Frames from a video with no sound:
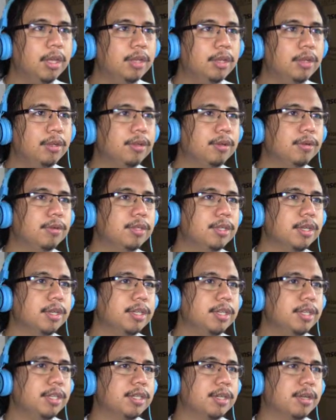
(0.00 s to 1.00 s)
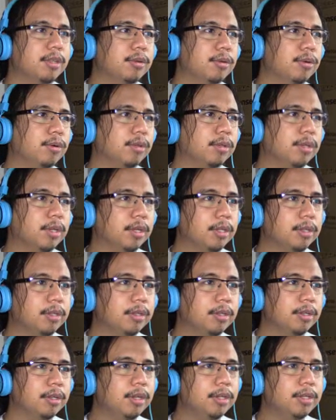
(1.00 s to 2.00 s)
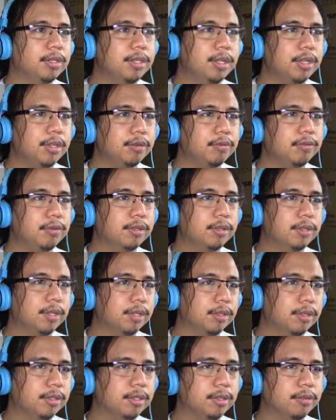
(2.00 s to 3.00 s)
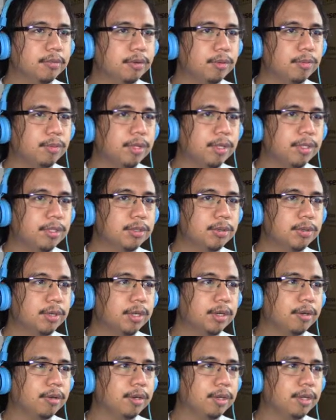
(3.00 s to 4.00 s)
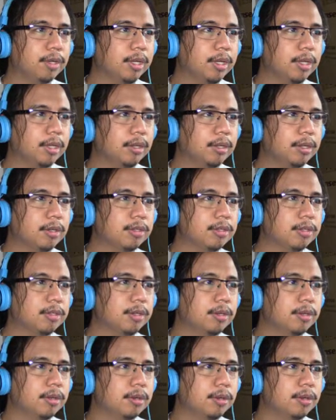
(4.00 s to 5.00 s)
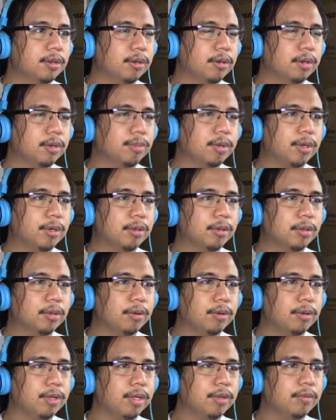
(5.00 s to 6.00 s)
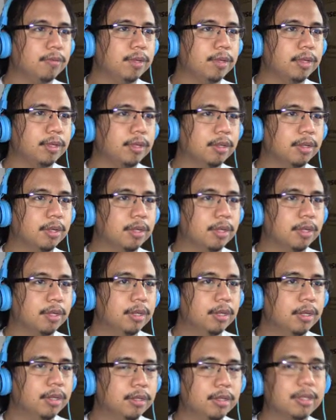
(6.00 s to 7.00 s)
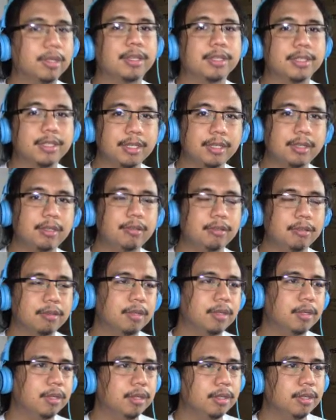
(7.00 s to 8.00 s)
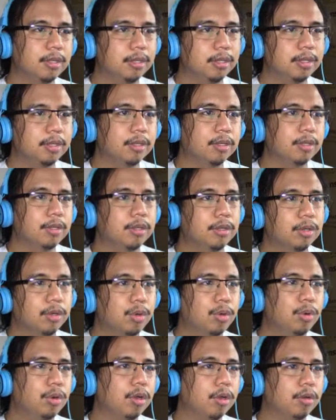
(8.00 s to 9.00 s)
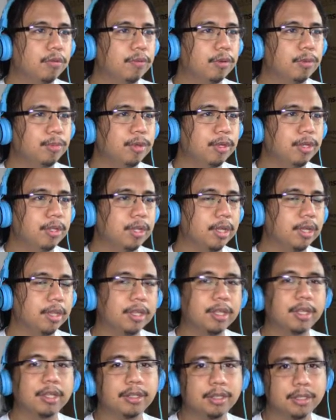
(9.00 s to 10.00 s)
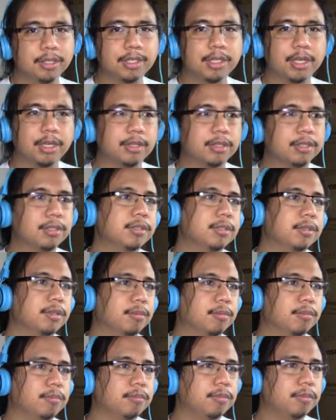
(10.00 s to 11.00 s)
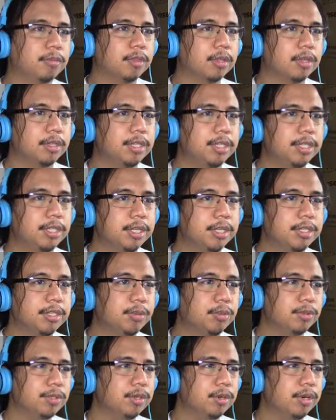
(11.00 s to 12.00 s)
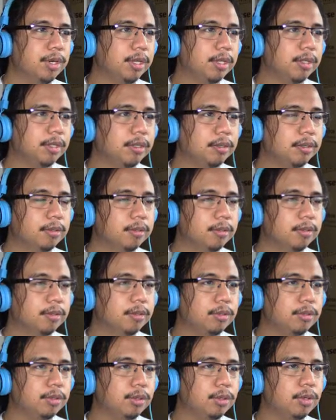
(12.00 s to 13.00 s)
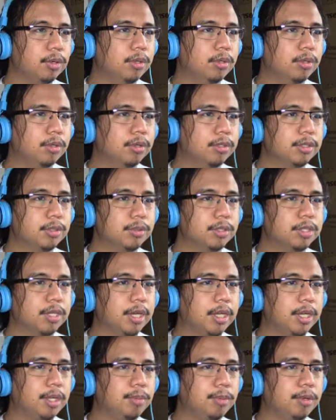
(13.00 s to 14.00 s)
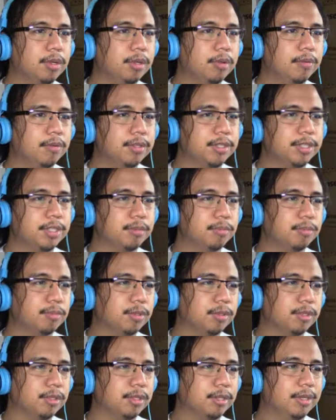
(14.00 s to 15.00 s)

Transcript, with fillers: You don't touch each other all night. The next day you feel guilty for being so angry and ask her about her evening. Yeah, see? Cool off a bit and then discuss. She says it was great. You hold on to a tiny pool of resentment.